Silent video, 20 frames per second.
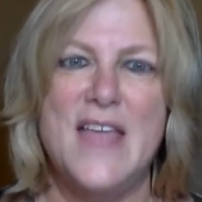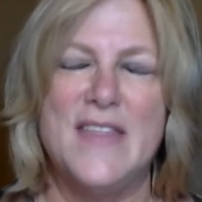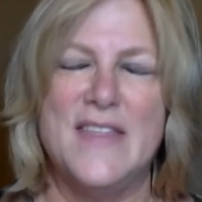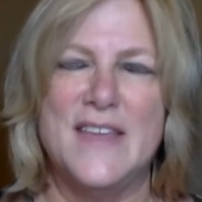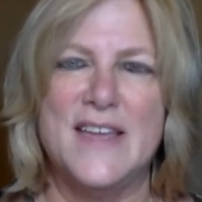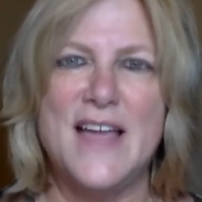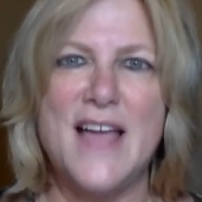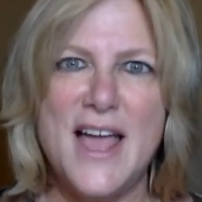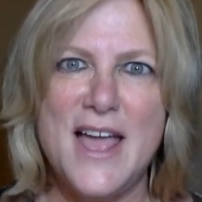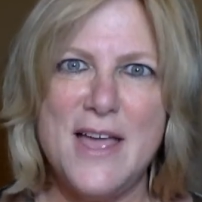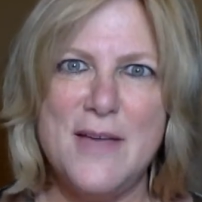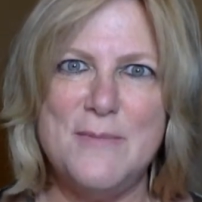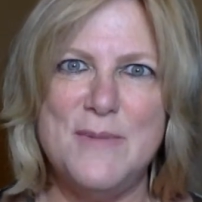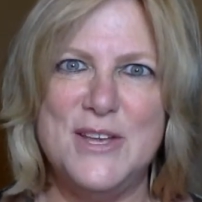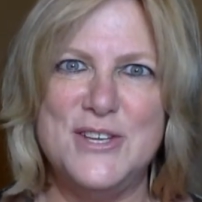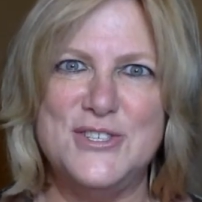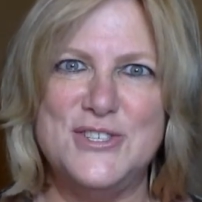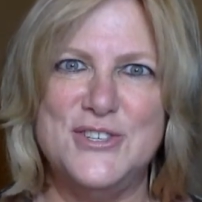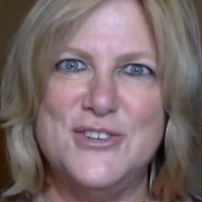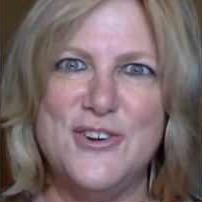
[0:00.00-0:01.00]
The guy I
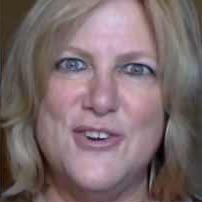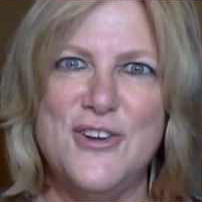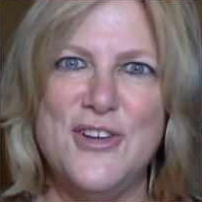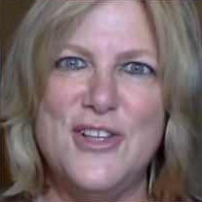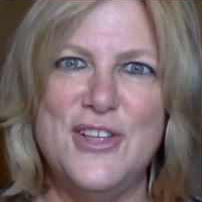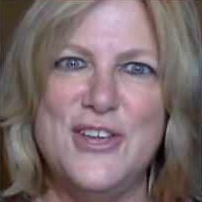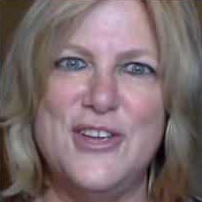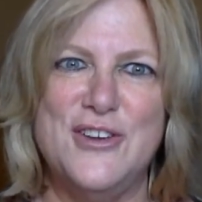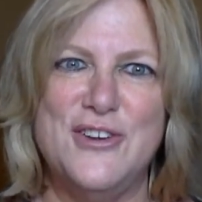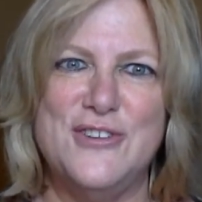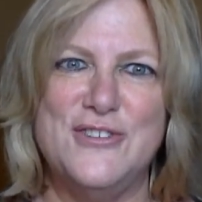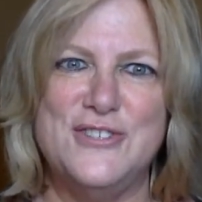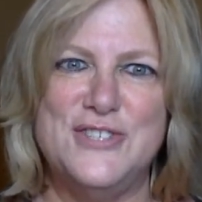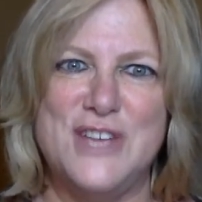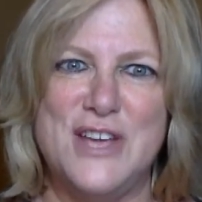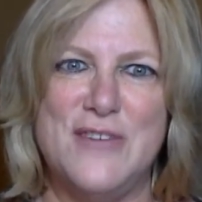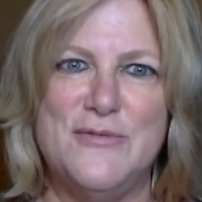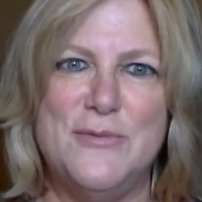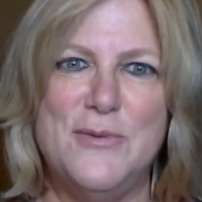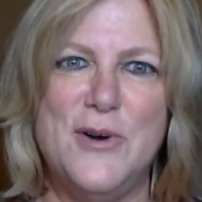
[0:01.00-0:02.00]
mentioned earlier,
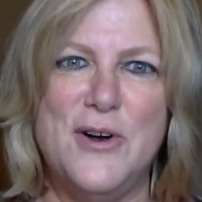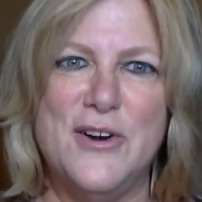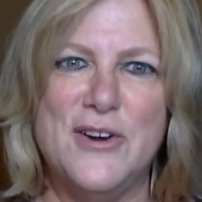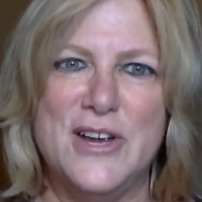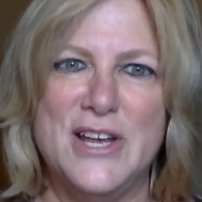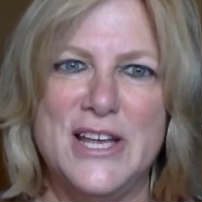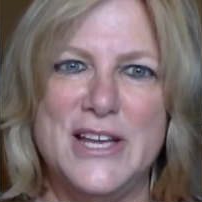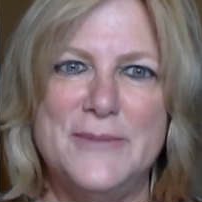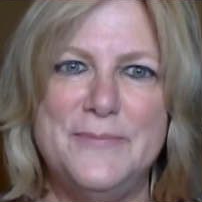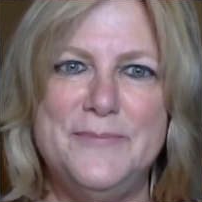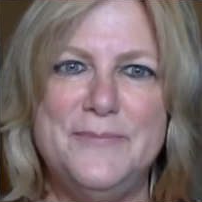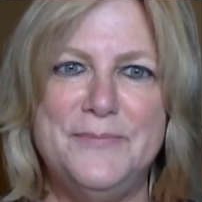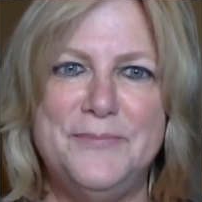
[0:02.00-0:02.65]
Jeff Warren,